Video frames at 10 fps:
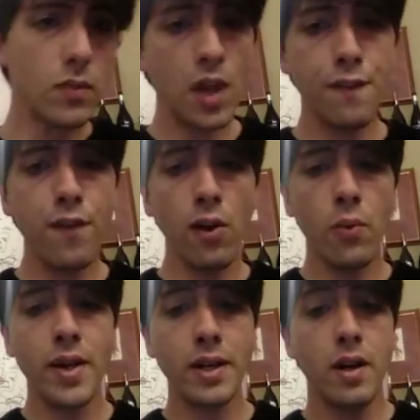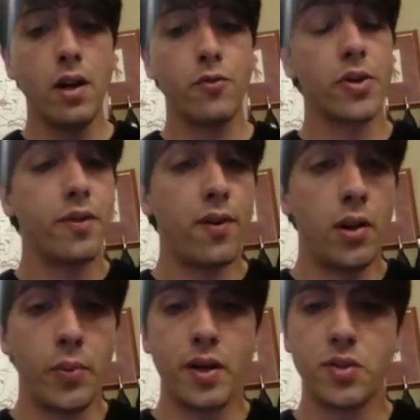following
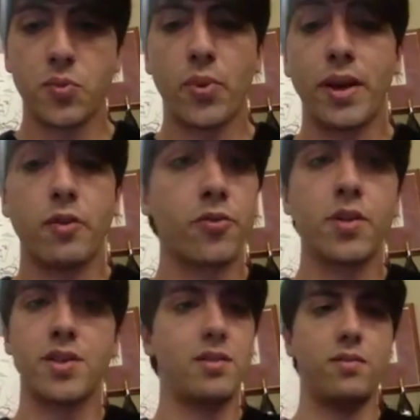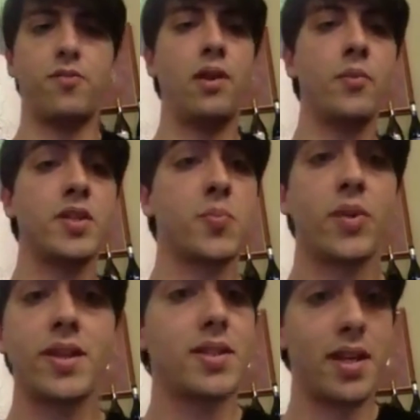spring. Of course, the following
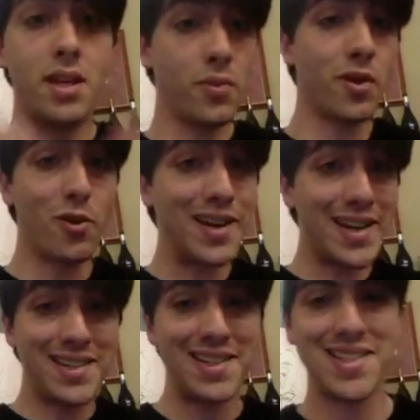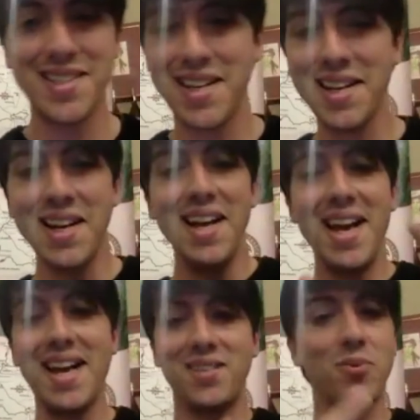springs, here we go again, let's say,
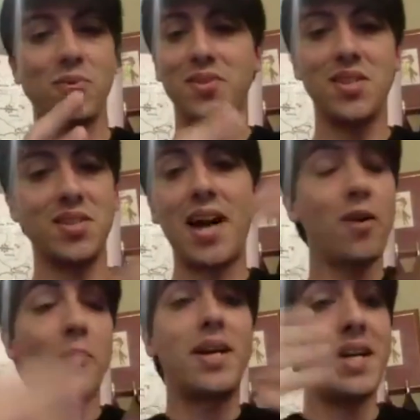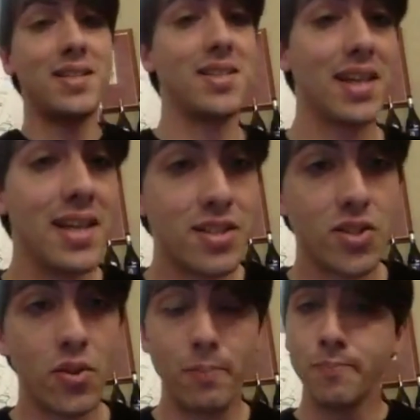and the cycle begins again.
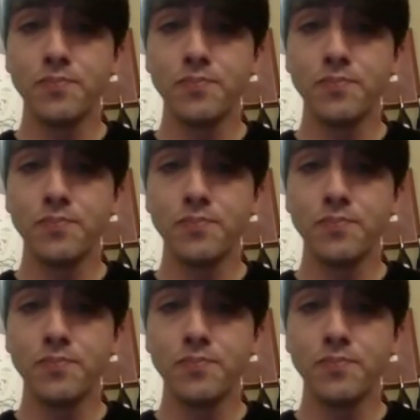So